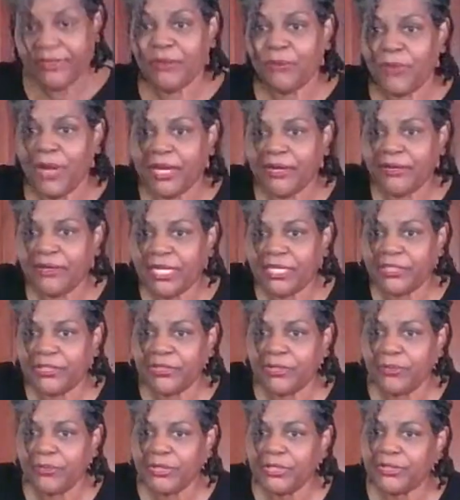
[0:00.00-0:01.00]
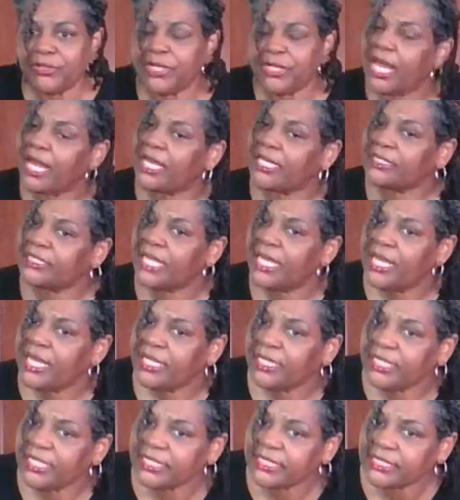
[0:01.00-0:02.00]
Why don't I do it with you guys?
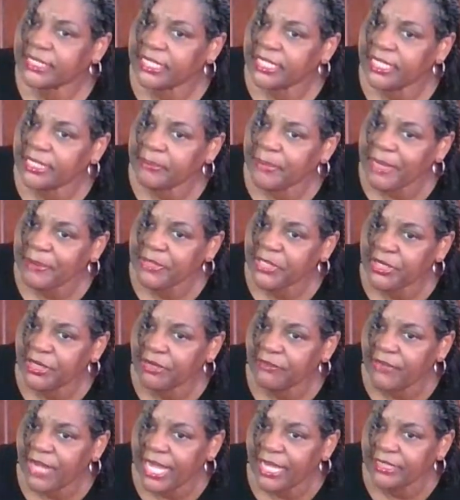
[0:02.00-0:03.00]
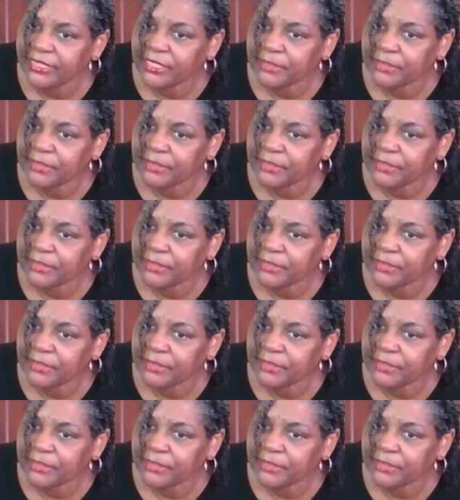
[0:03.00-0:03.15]
Let's see. Baby girl vibes.